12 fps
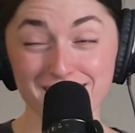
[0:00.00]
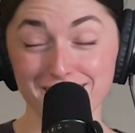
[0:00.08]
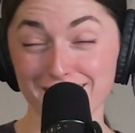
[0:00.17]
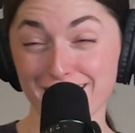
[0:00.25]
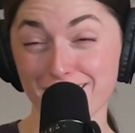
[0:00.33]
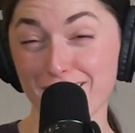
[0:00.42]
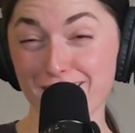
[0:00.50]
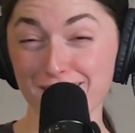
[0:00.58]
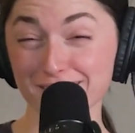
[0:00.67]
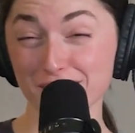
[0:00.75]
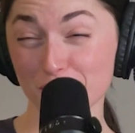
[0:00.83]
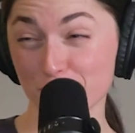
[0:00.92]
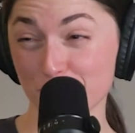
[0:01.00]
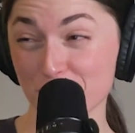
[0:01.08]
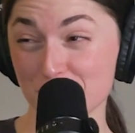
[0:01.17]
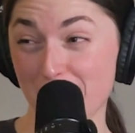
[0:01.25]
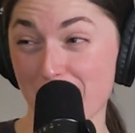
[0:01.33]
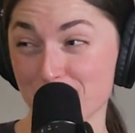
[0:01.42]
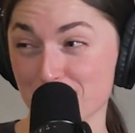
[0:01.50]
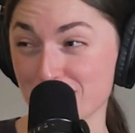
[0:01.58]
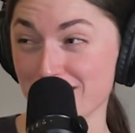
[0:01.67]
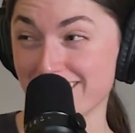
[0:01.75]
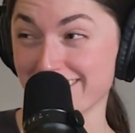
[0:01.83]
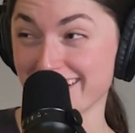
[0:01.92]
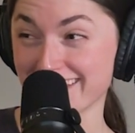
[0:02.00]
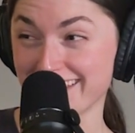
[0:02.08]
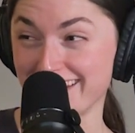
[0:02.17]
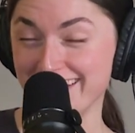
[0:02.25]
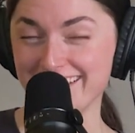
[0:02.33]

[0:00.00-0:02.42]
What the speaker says: You're like, oh, a little first officer? Really?